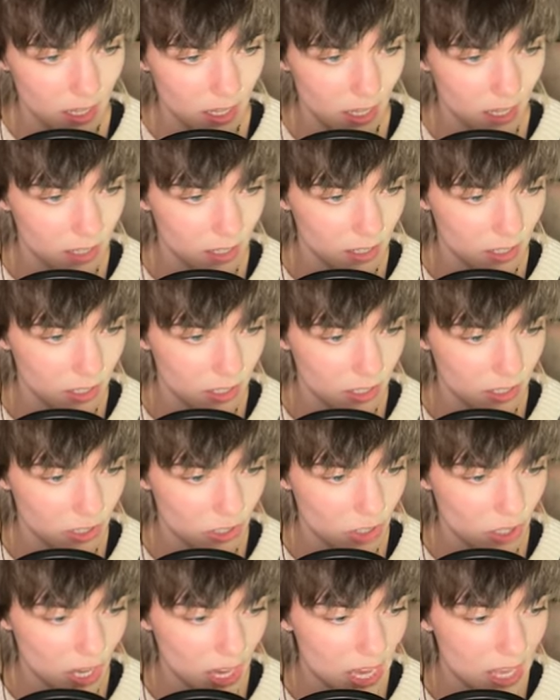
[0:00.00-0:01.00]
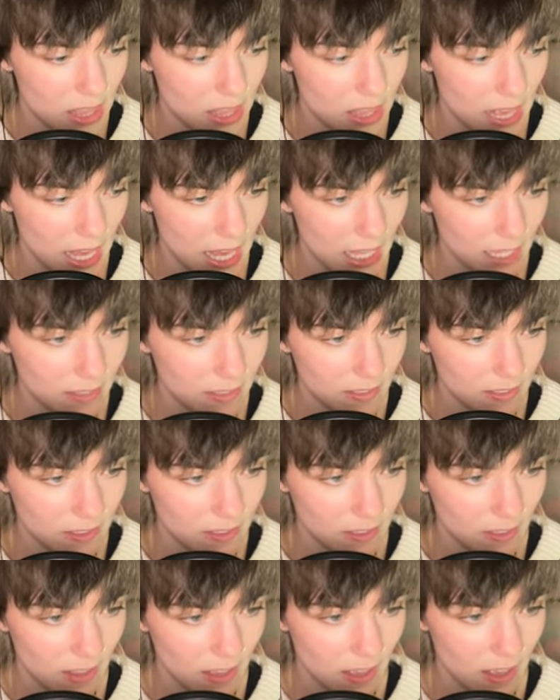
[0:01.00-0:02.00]
I'm gonna shake
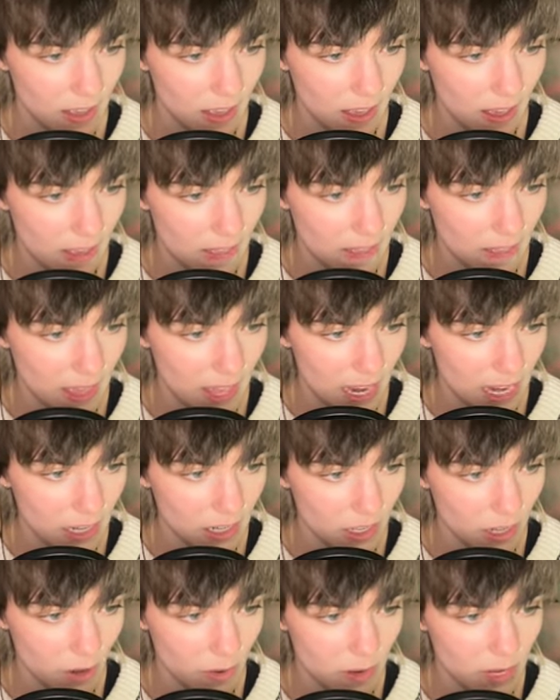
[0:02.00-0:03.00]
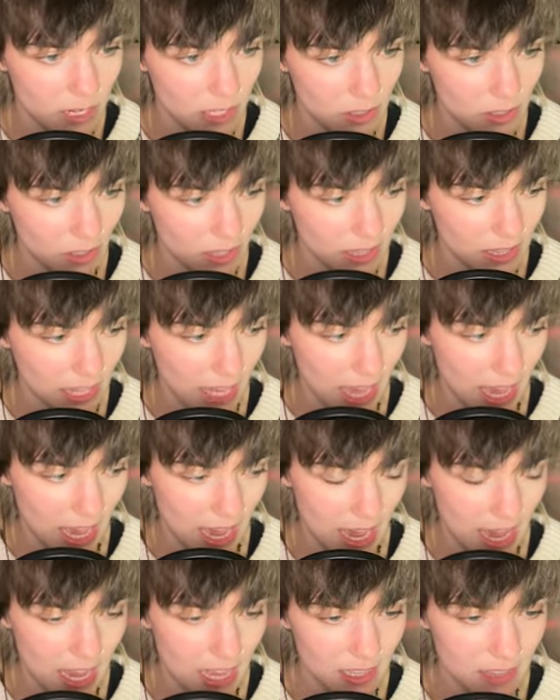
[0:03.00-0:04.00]
this and then go inside the
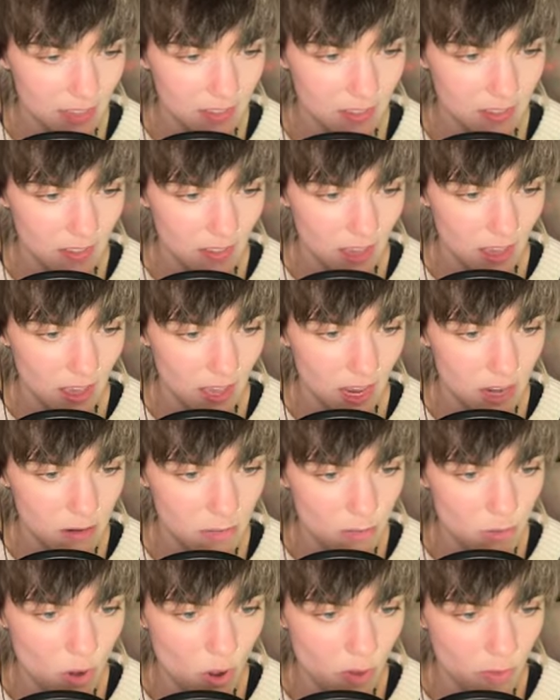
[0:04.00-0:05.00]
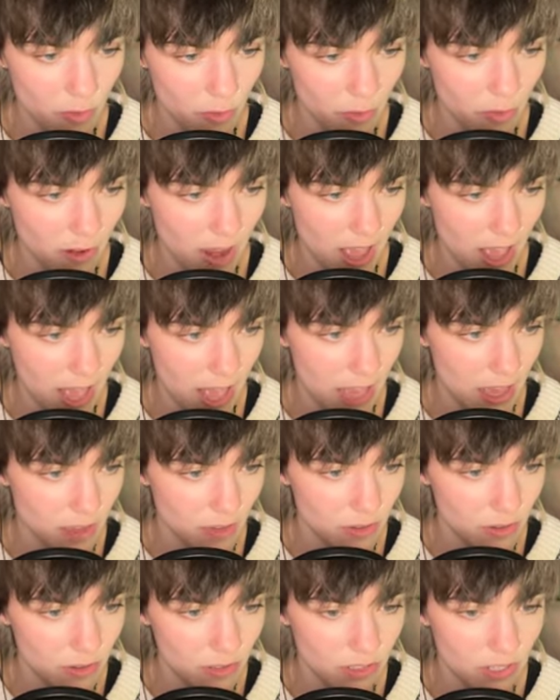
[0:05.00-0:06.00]
hat and move
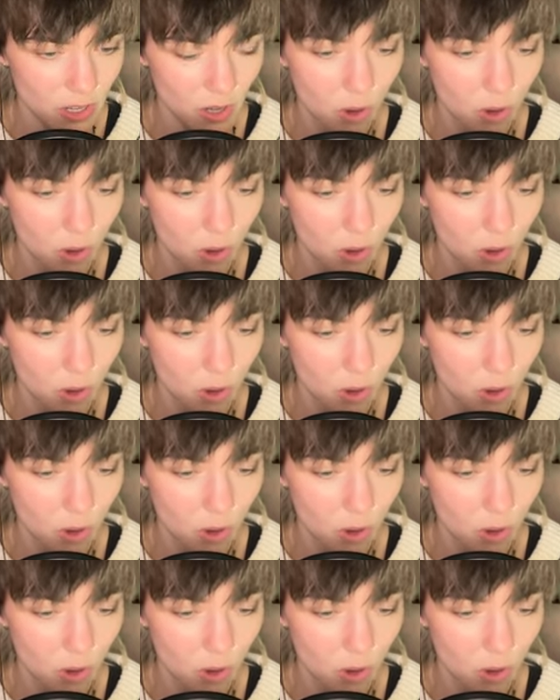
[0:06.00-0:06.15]
around.